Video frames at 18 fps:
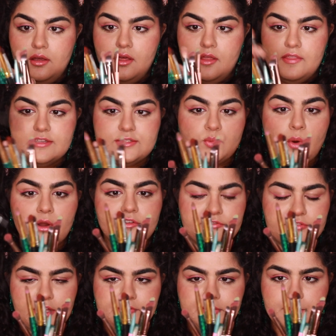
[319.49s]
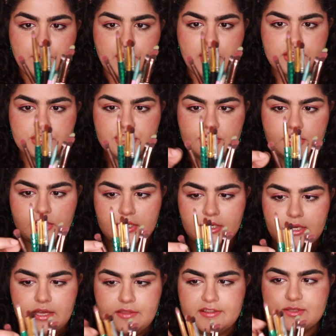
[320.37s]
this one fluffy brush,
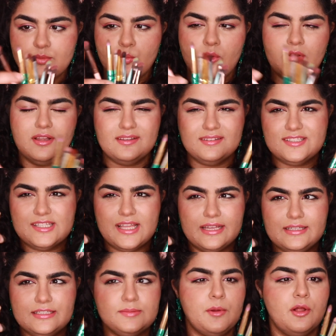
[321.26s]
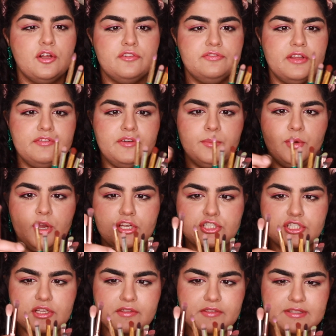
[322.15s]
this slightly smaller fluffy
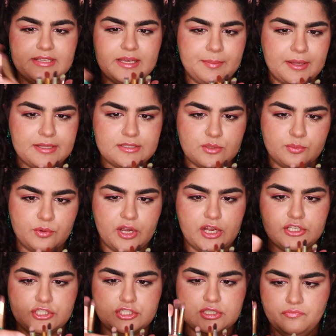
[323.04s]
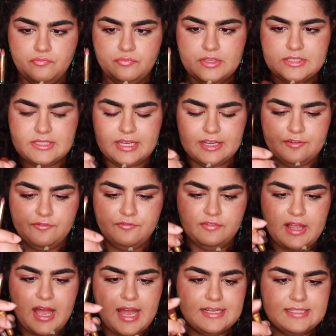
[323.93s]
brush, this like pencil brush, this like
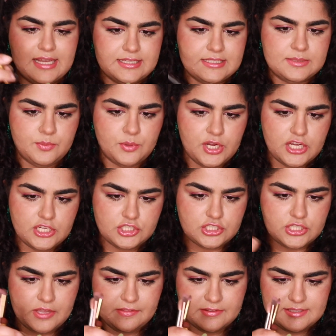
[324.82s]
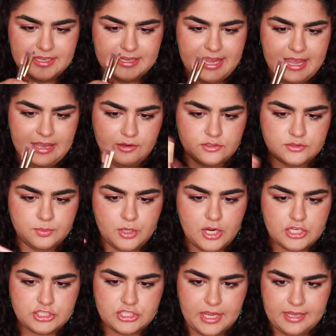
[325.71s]
flat dense brush, and this like angled
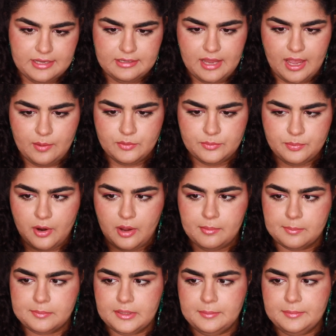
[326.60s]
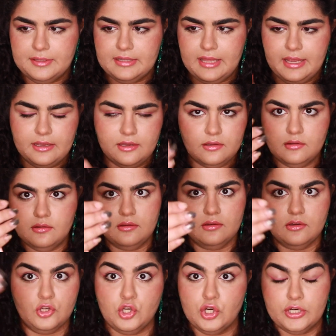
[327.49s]
brush, and I would probably be like
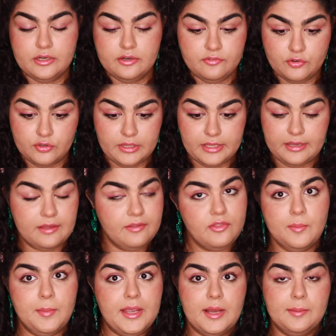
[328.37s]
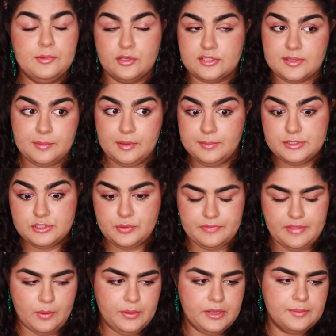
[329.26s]
good for like the makeup looks I'm gonna be doing
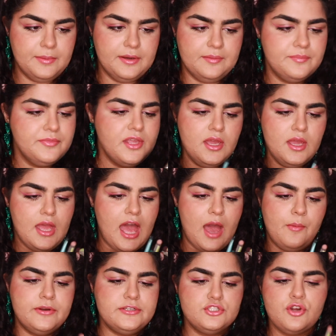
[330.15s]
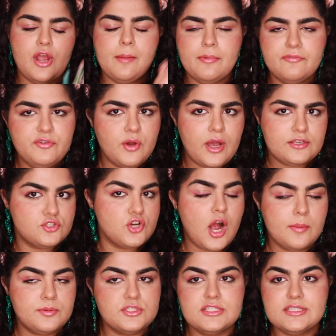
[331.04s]
that week. But I wanted to grab a few extra
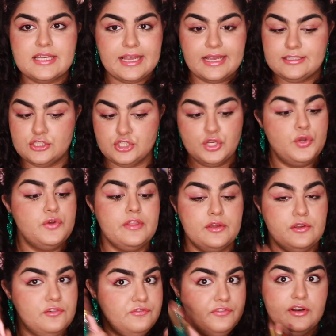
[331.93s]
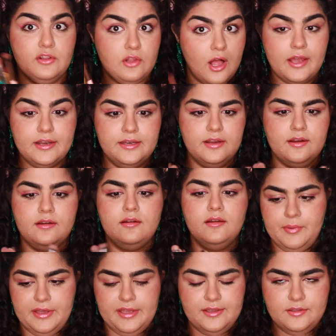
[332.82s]
options again to show you that you can fit a lot in here,
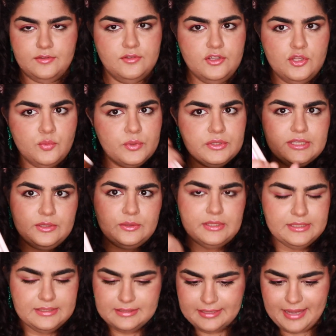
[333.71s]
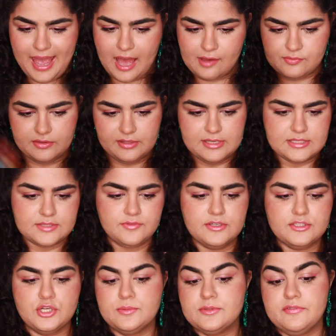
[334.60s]
but you really only need like half of these
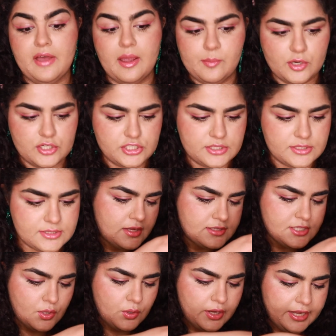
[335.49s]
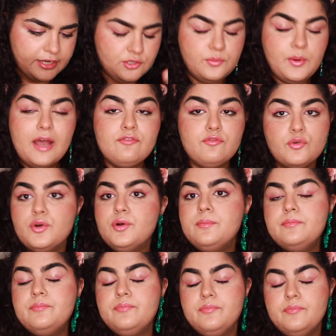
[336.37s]
in terms of eye brushes. So again, you have
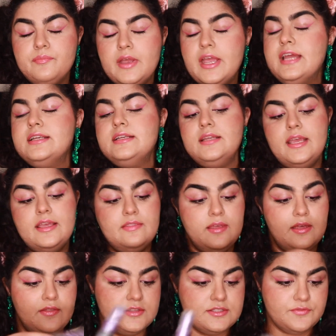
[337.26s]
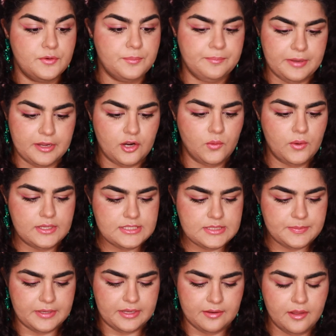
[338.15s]
room in this for bigger
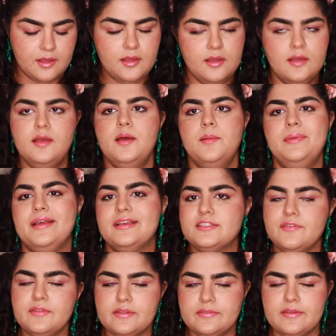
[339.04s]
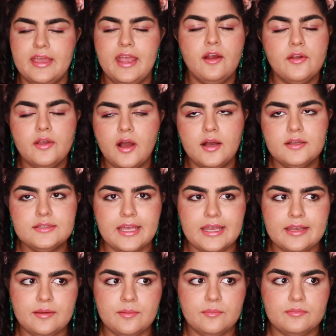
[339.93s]
ones, but because of like the carry-on
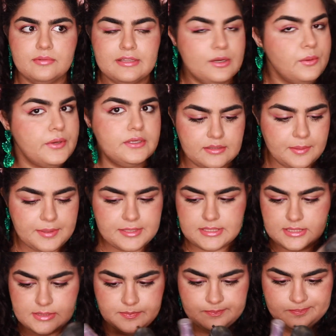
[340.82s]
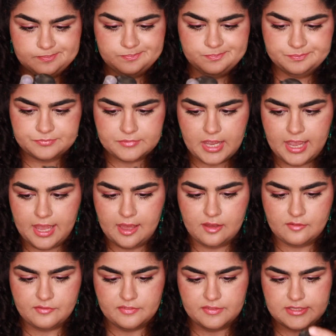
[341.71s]
like liquid limits, I
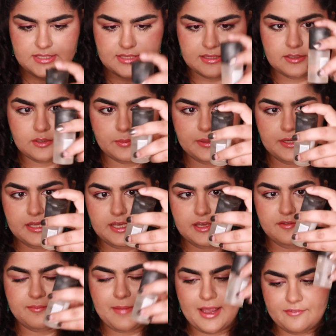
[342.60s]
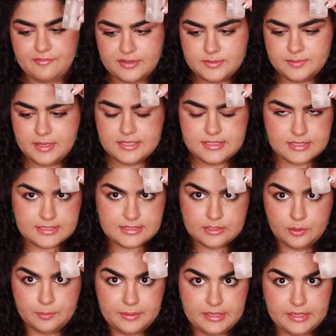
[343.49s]
have this little mini MAC Fix Plus and this
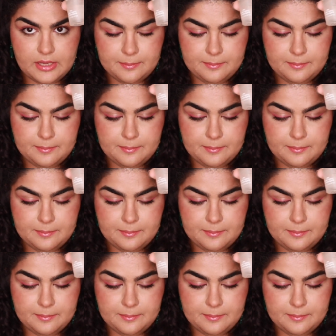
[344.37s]
little mini